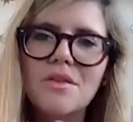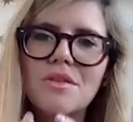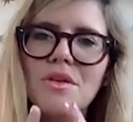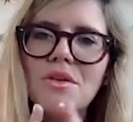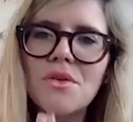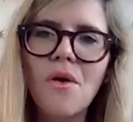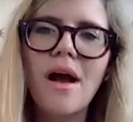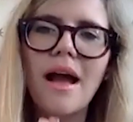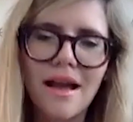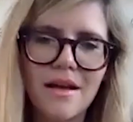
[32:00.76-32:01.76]
to not
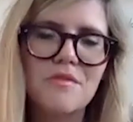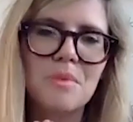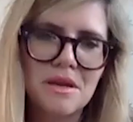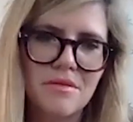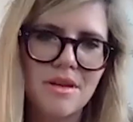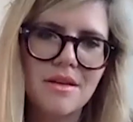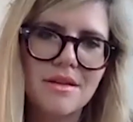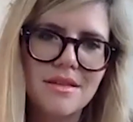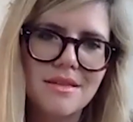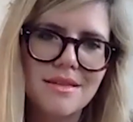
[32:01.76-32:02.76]
have
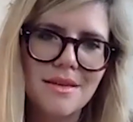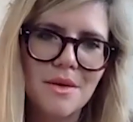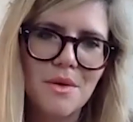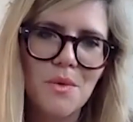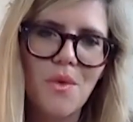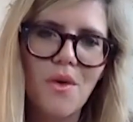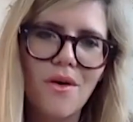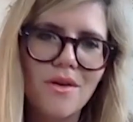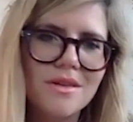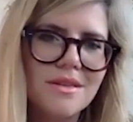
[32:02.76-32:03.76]
periods
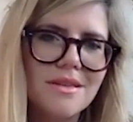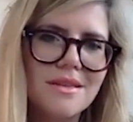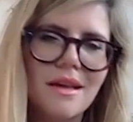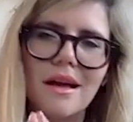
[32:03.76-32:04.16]
was...